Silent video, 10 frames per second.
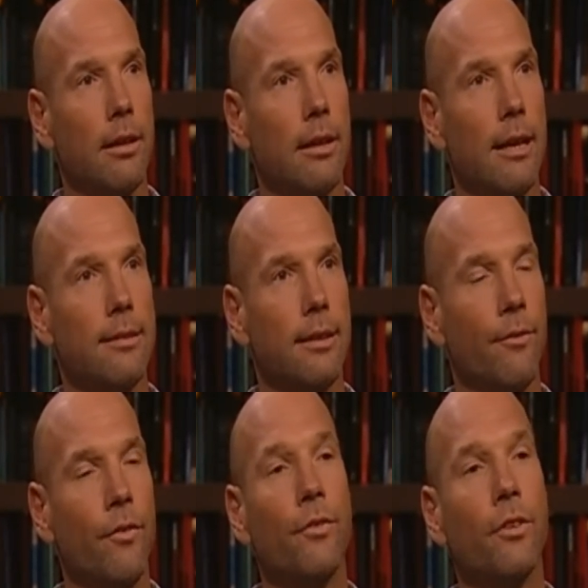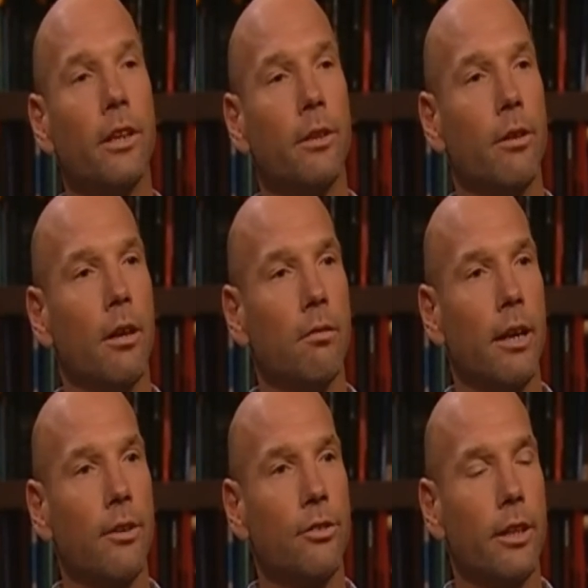As a 15-year-old
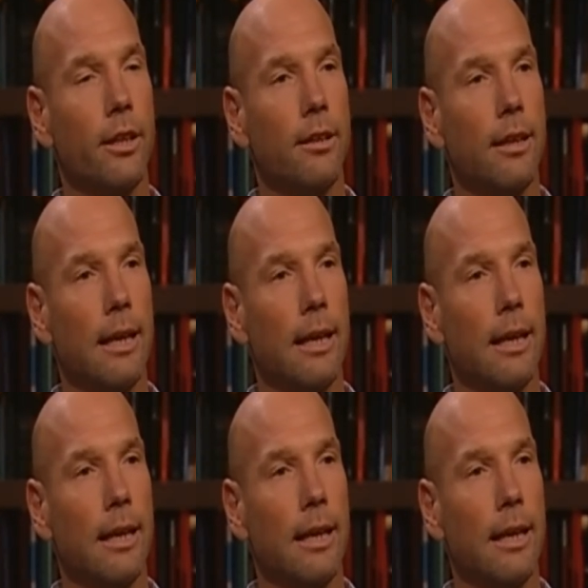youngster,